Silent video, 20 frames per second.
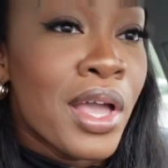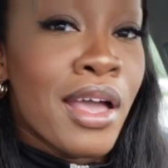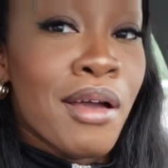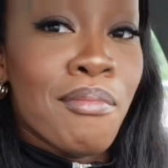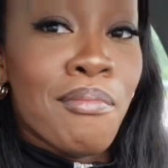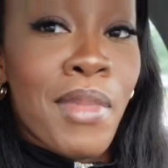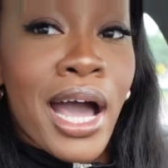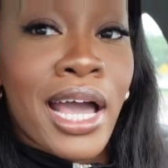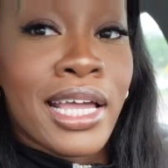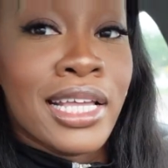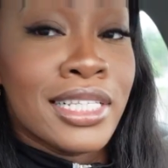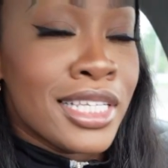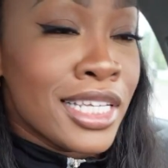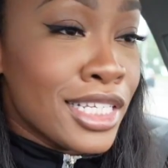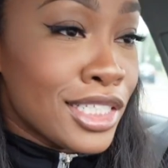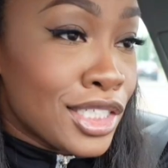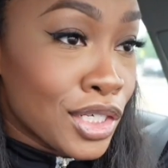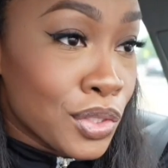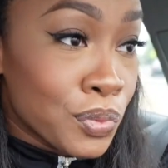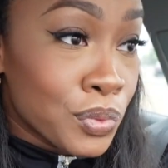my
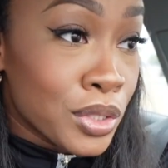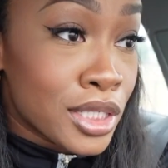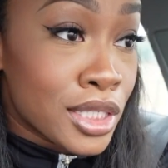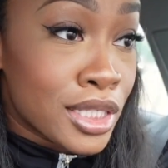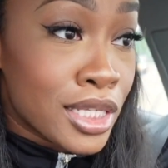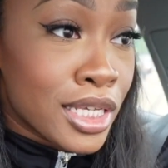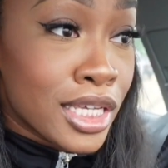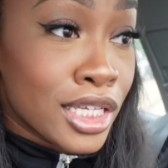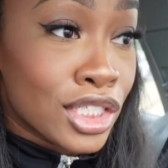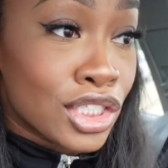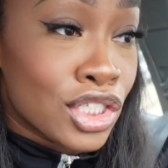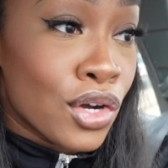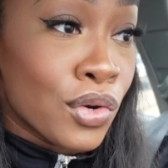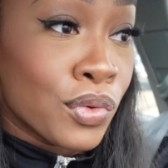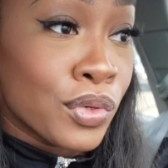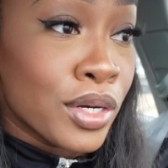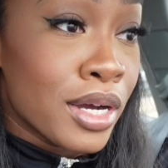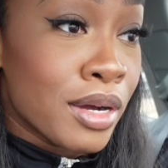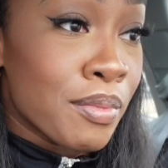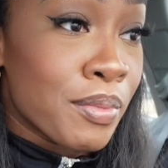intention was to get your
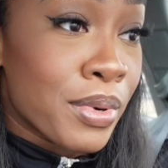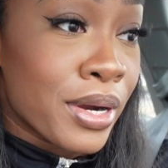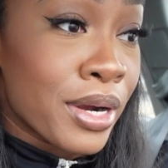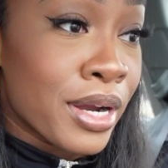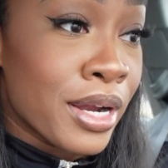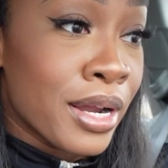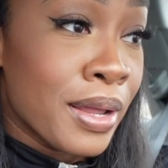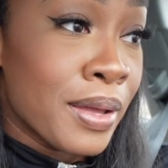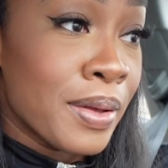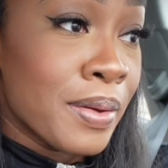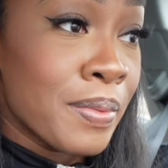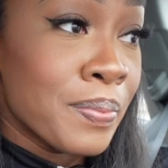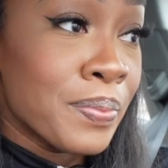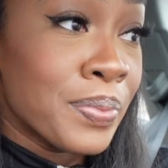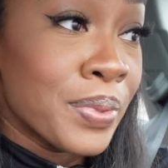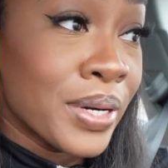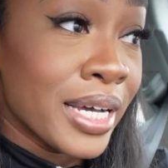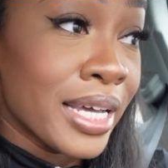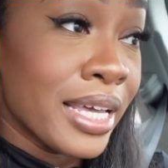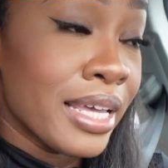number.
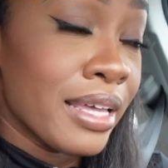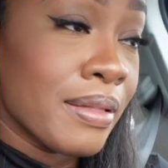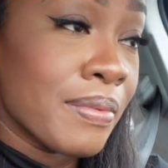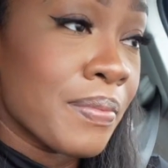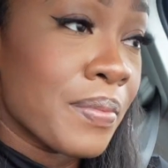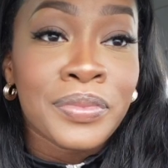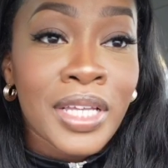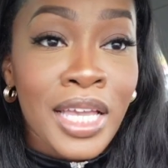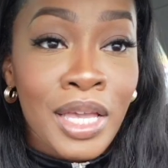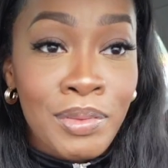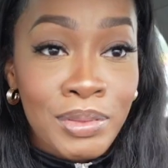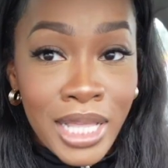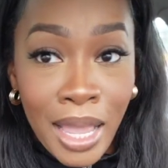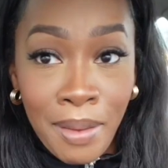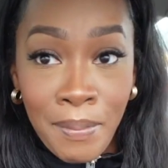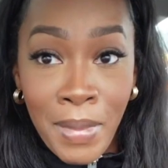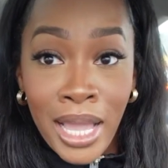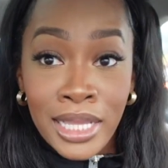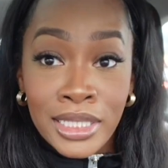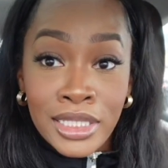But he was like,
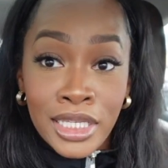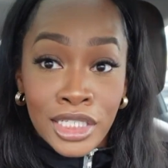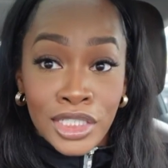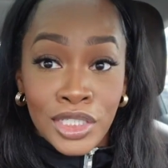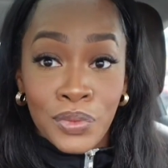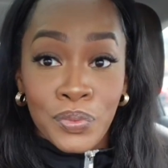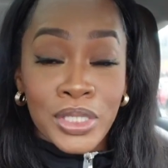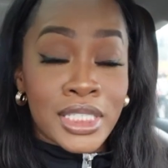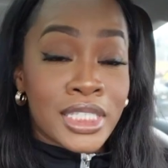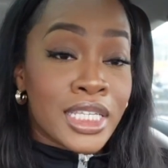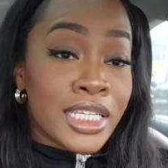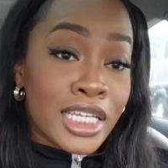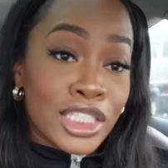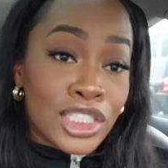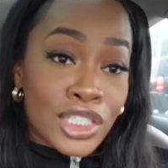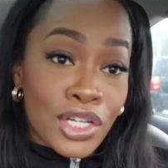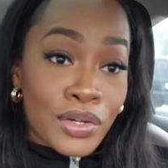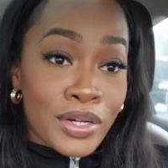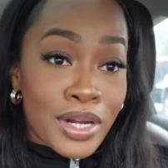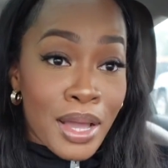my intention was to get
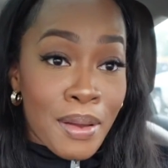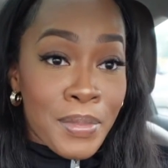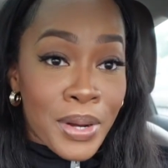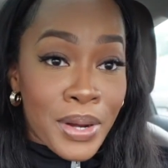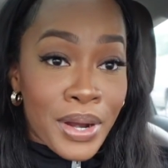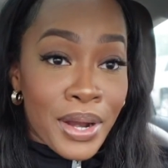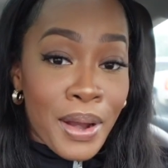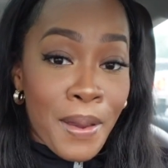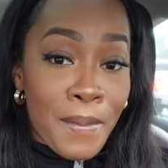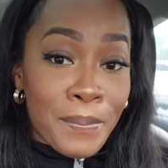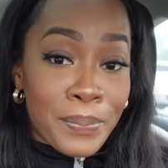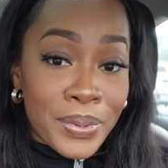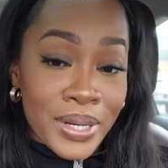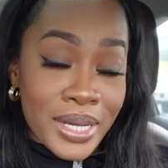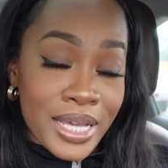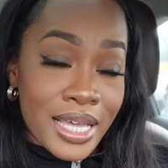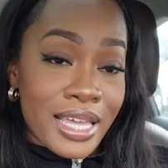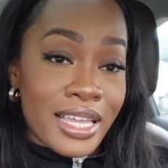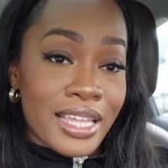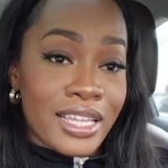your number,
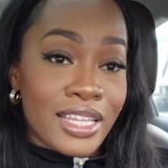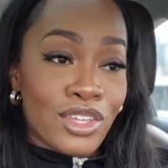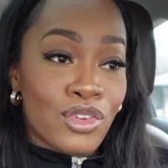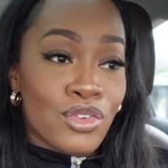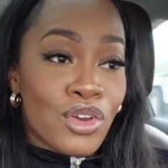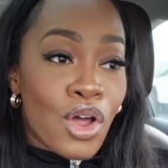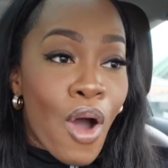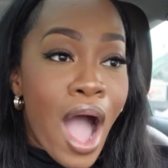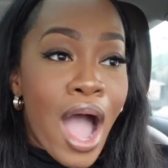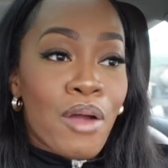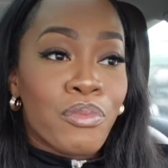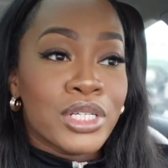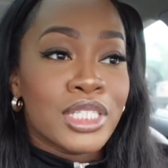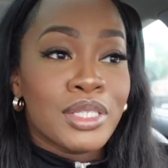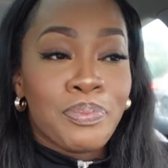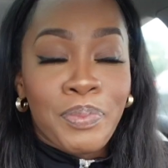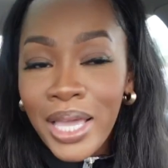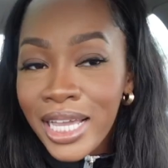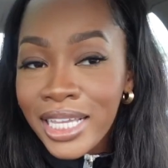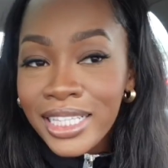but you know, I
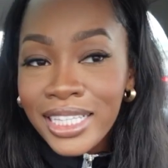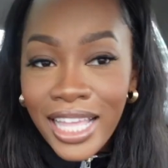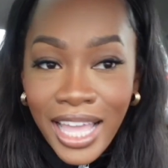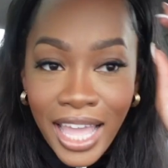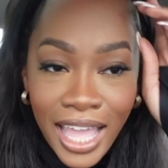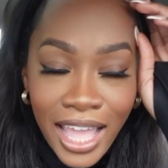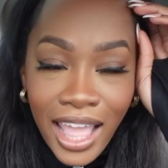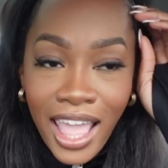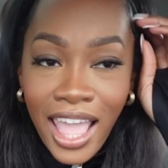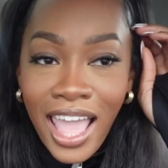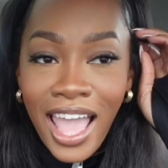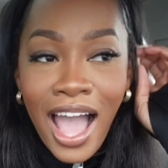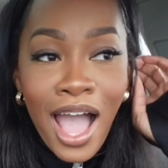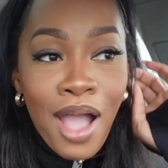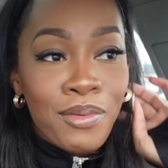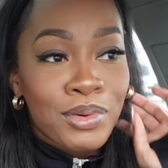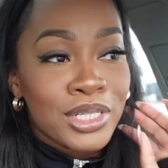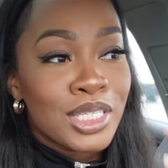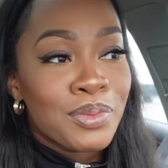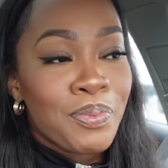respect that. I
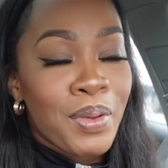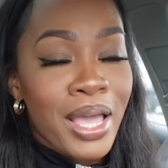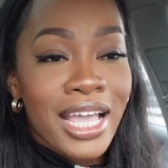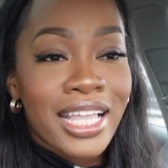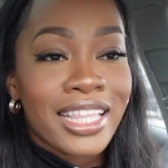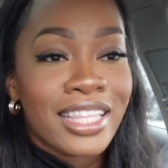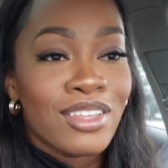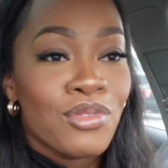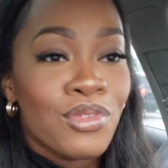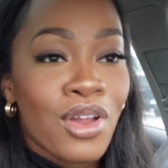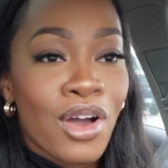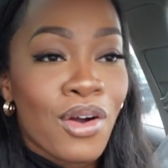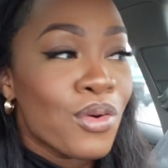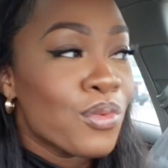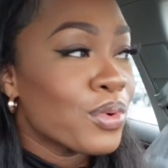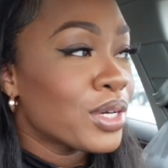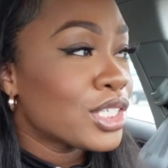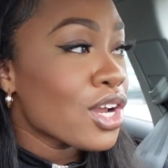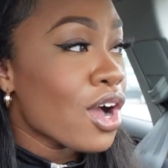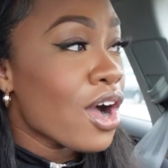respect, you know,
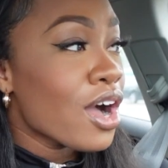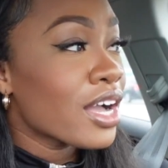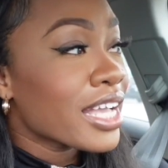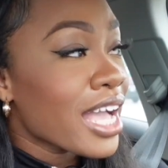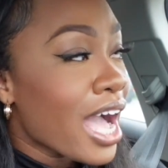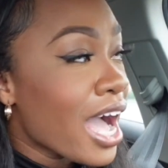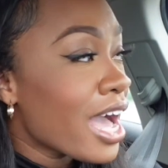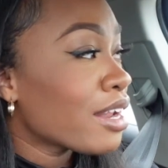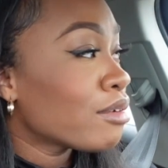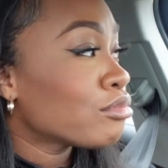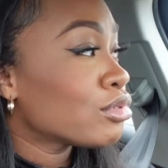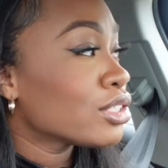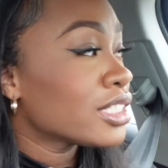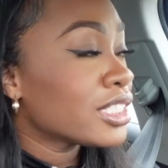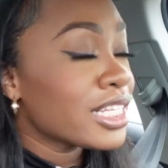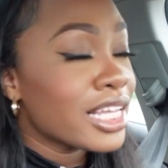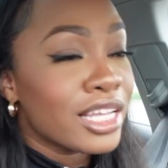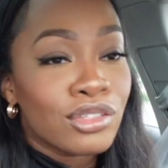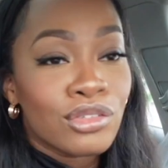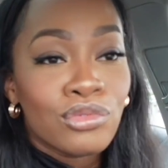what y'all got. I'm just
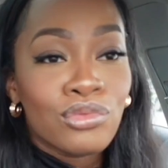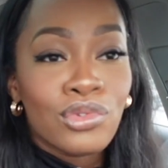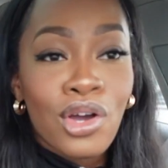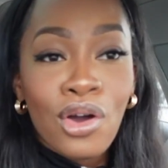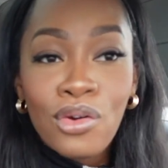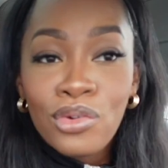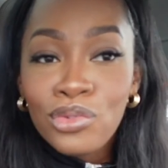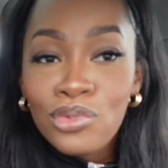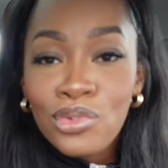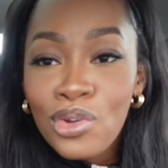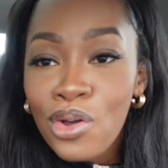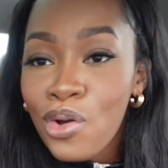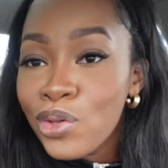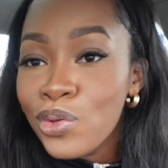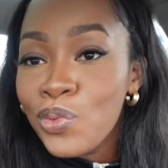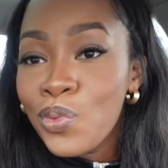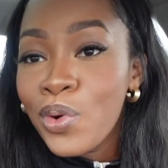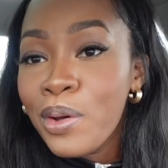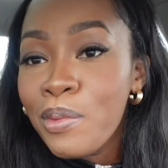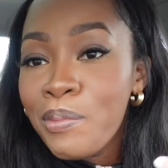letting you know, you
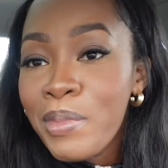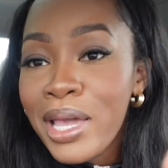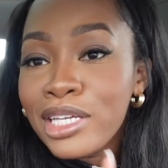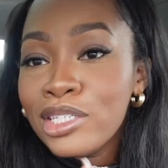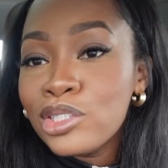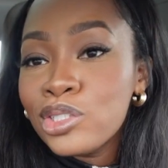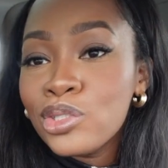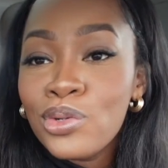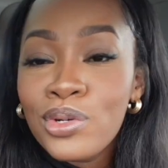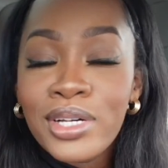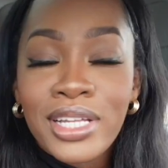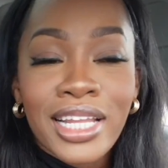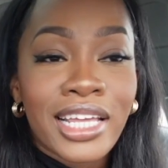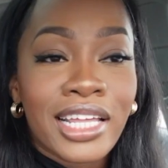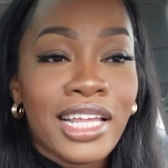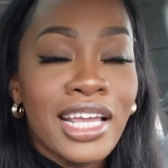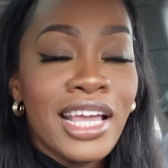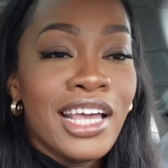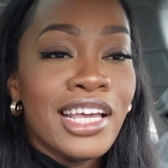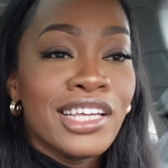want to make sure
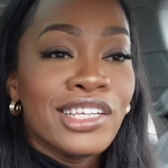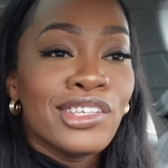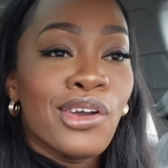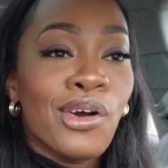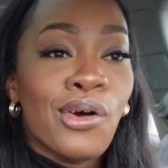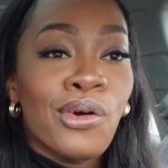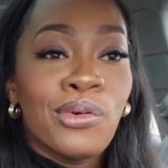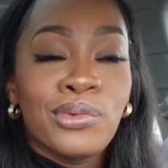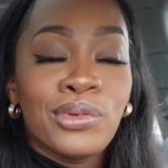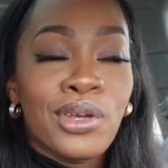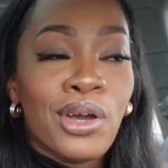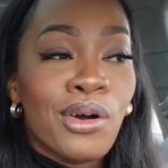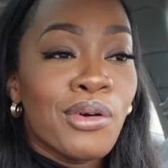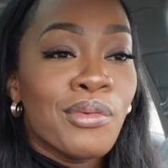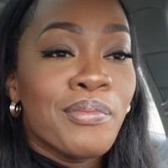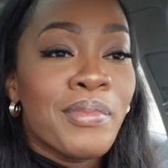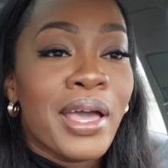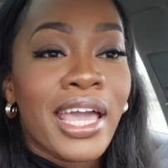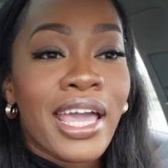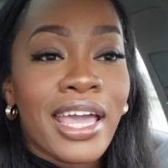that yo
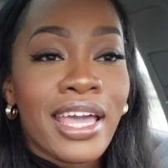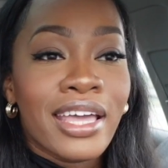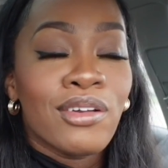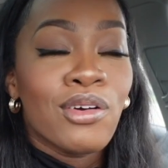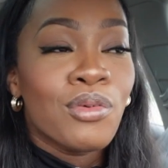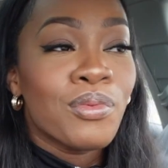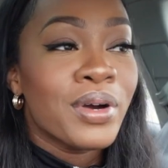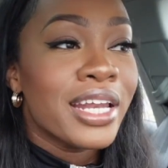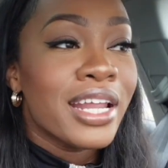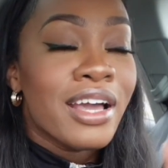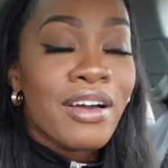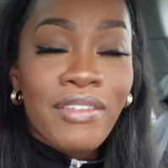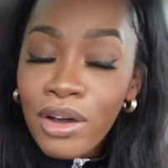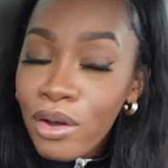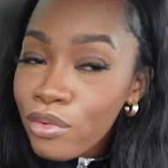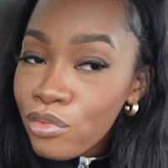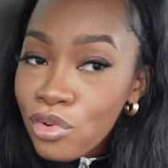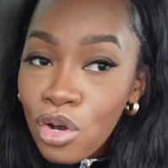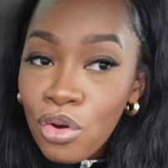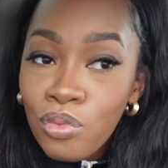man or whatever, I
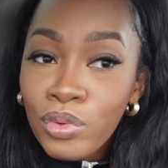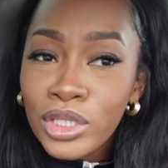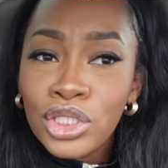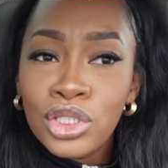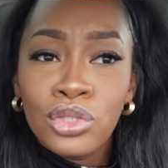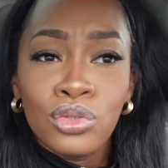don't know what